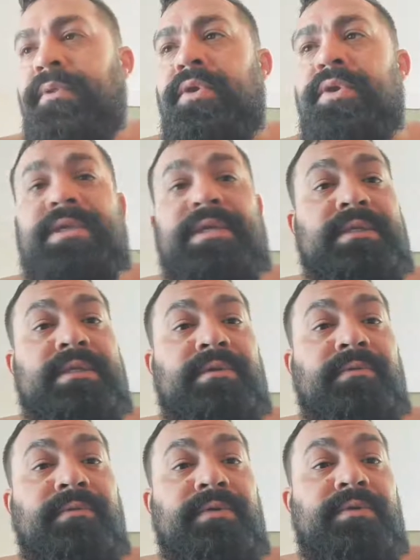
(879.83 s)
You're addicted to
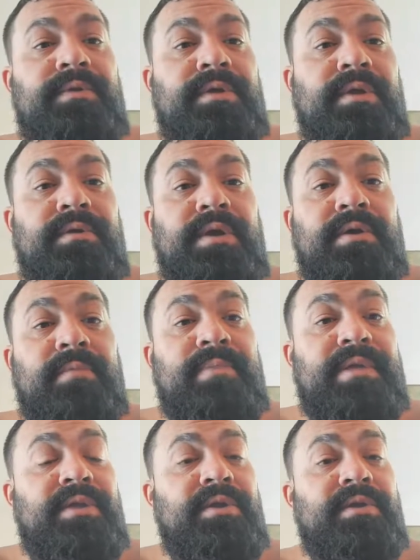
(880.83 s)
food. You don't know it,
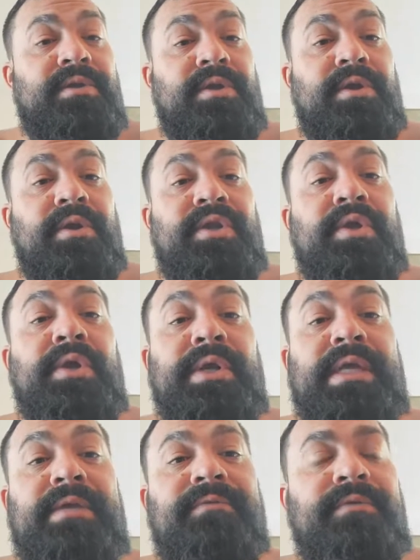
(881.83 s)
but you're
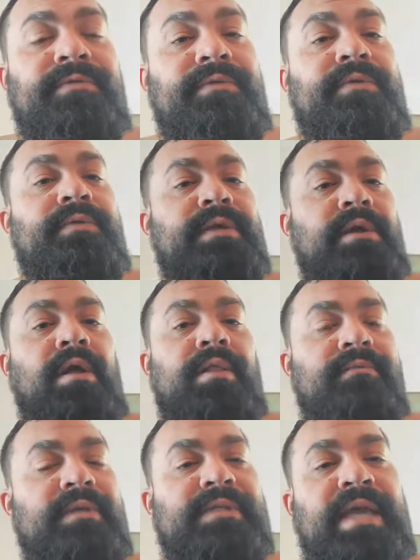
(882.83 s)
yearning for food, and all
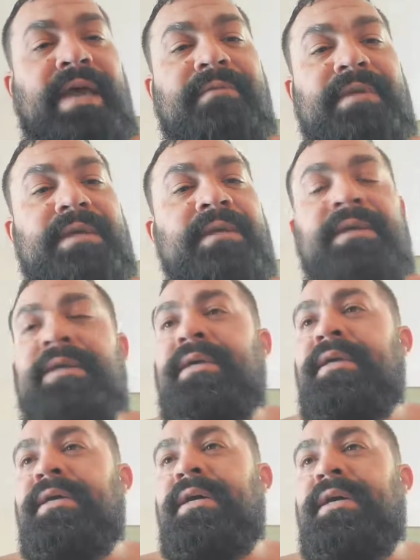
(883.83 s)
of us have it.
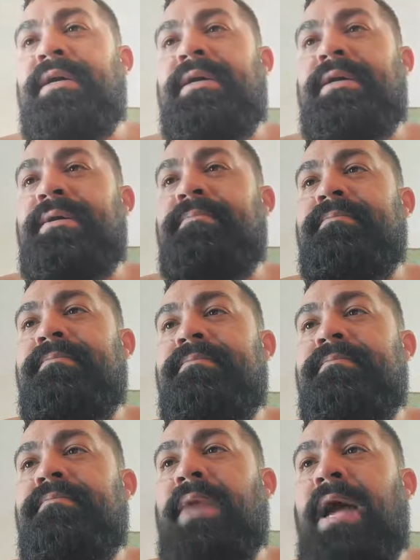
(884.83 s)
Um,
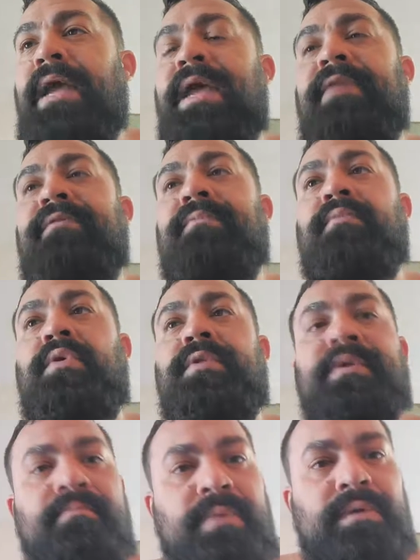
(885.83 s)
I have it more
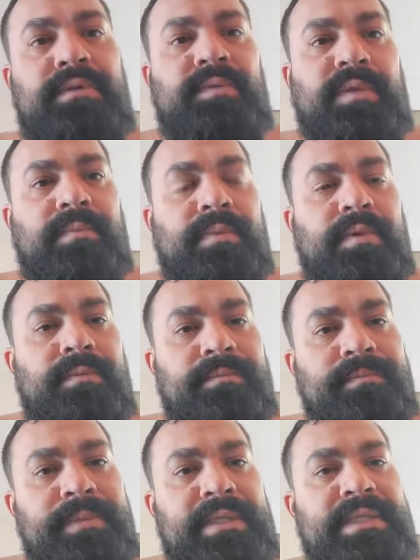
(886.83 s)
than most people.
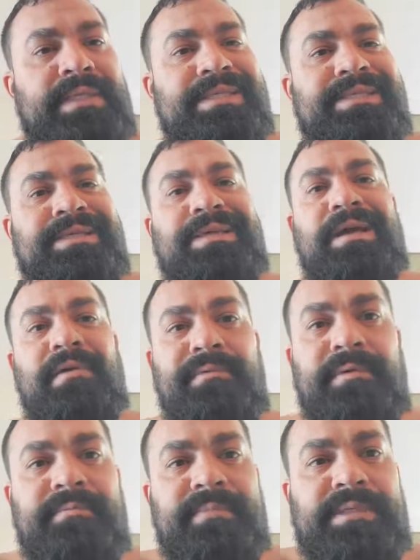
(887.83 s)
It tends to
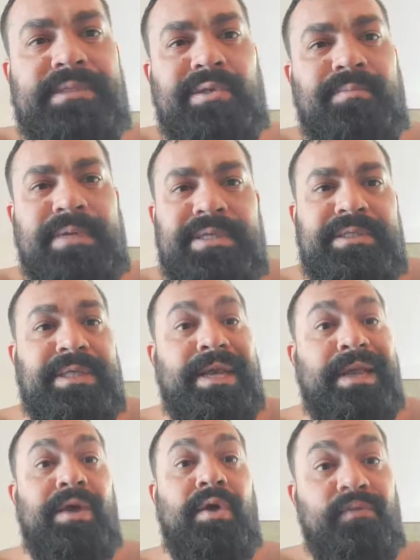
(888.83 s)
comfort me so much that
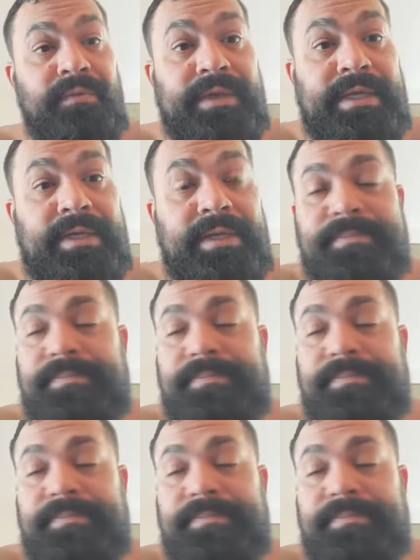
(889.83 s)
I overeat.